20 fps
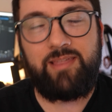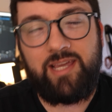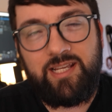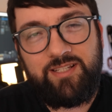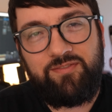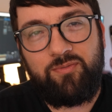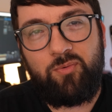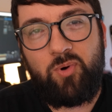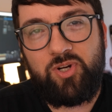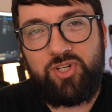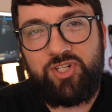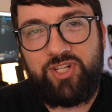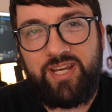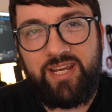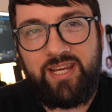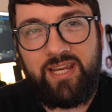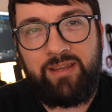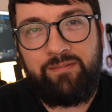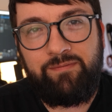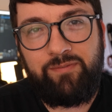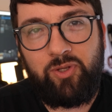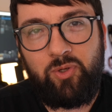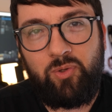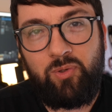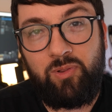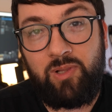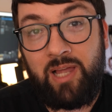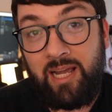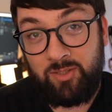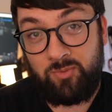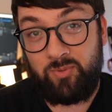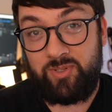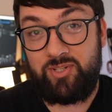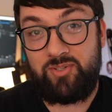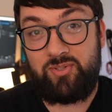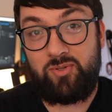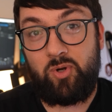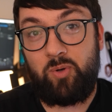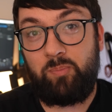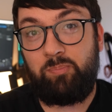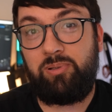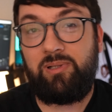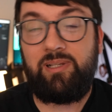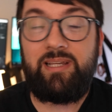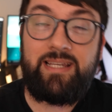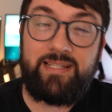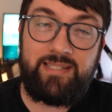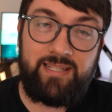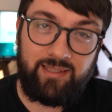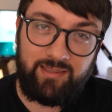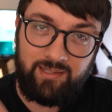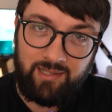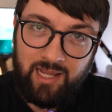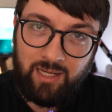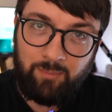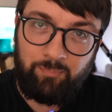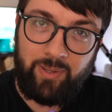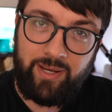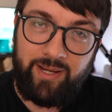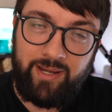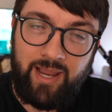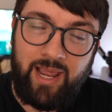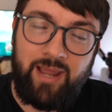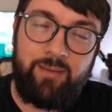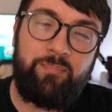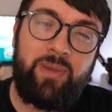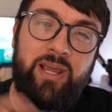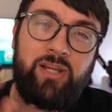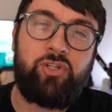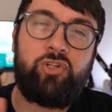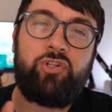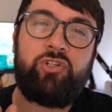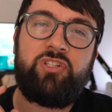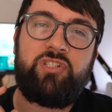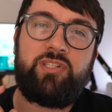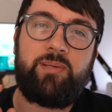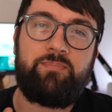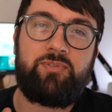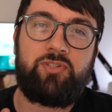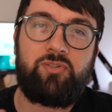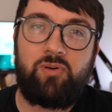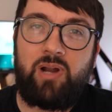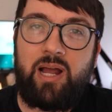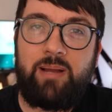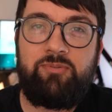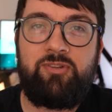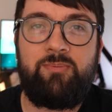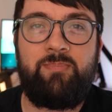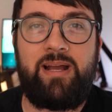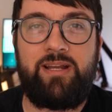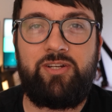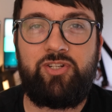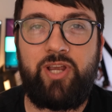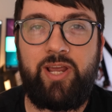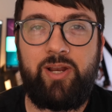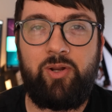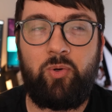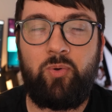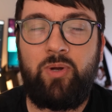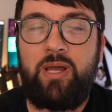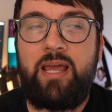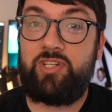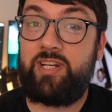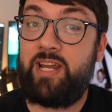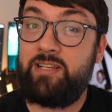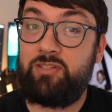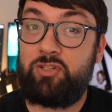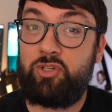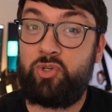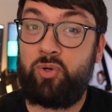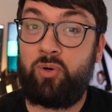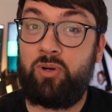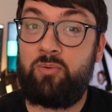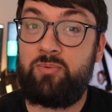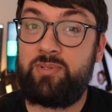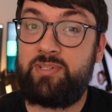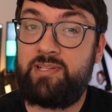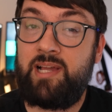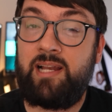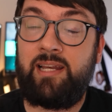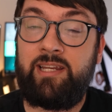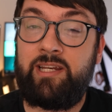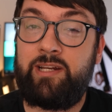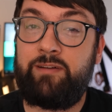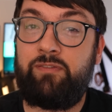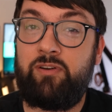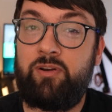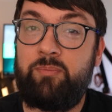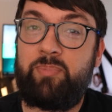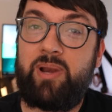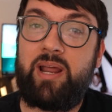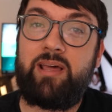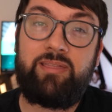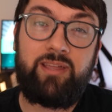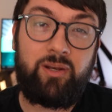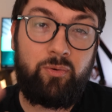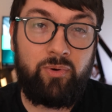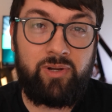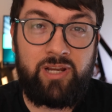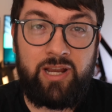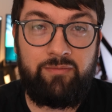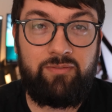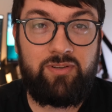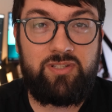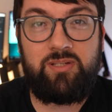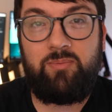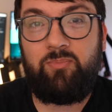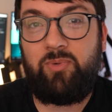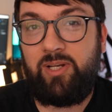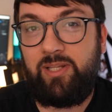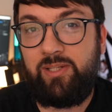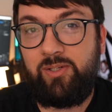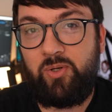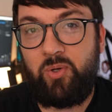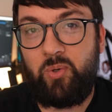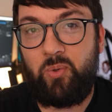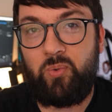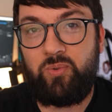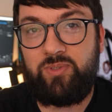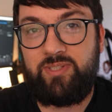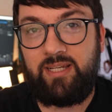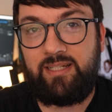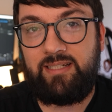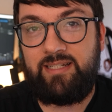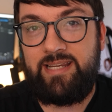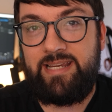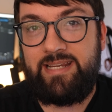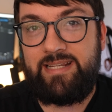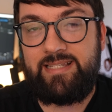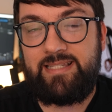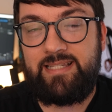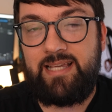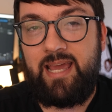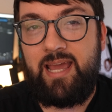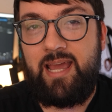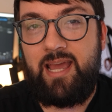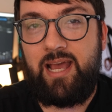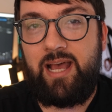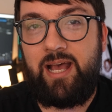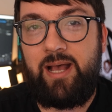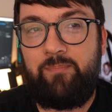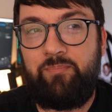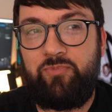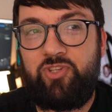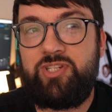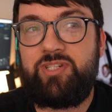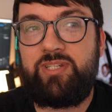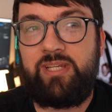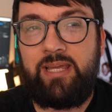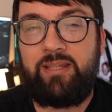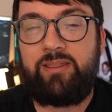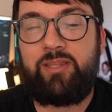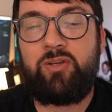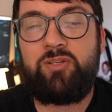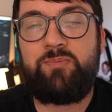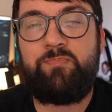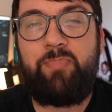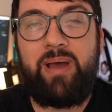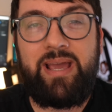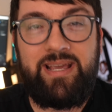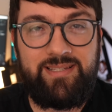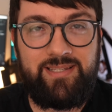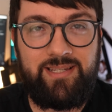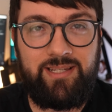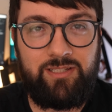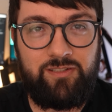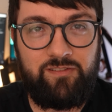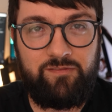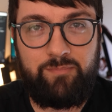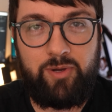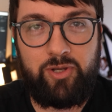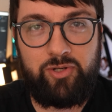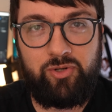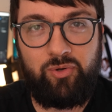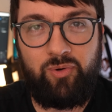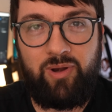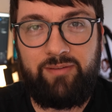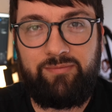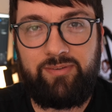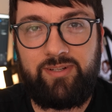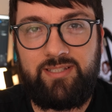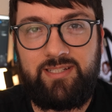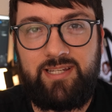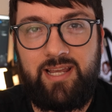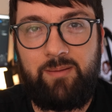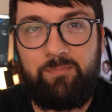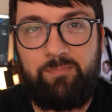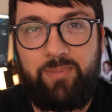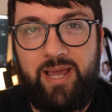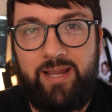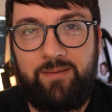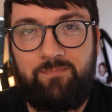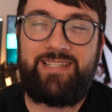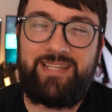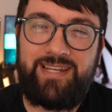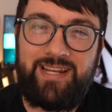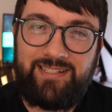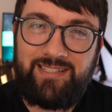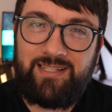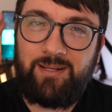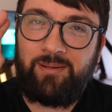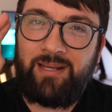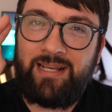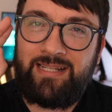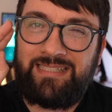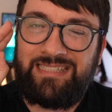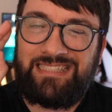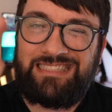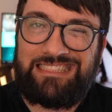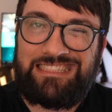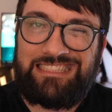Thanks for watching. If you liked what you saw, please hit the like button and make sure you subscribe to my channel. Today's tutorial was slightly different, but I think we covered some really cool techniques just to get those basics of motion graphics down pat. See you next time, guys.